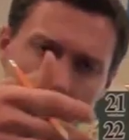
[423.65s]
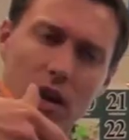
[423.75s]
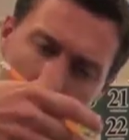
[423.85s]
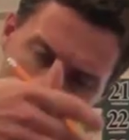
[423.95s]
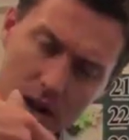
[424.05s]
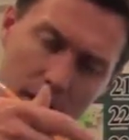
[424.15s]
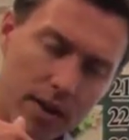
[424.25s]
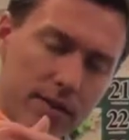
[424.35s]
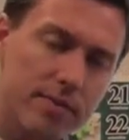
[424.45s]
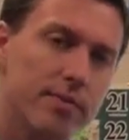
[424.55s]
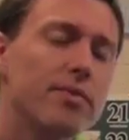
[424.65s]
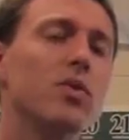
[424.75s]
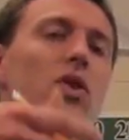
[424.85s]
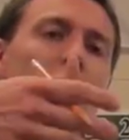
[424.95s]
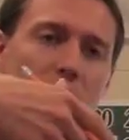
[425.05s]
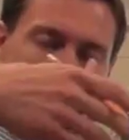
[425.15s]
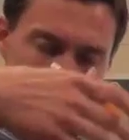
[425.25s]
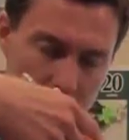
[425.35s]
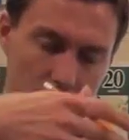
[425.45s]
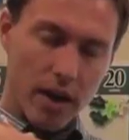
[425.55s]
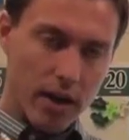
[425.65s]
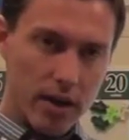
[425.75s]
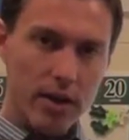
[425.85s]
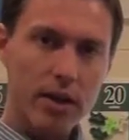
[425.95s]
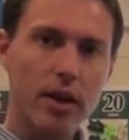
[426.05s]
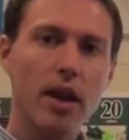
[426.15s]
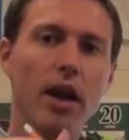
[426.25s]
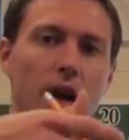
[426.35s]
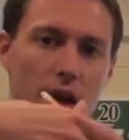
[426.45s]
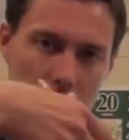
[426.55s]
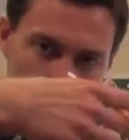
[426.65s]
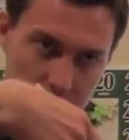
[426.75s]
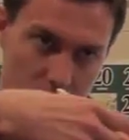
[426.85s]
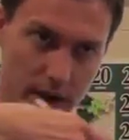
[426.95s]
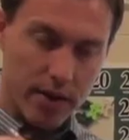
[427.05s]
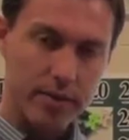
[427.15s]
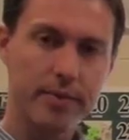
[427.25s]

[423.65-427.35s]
Come here, come here, come here.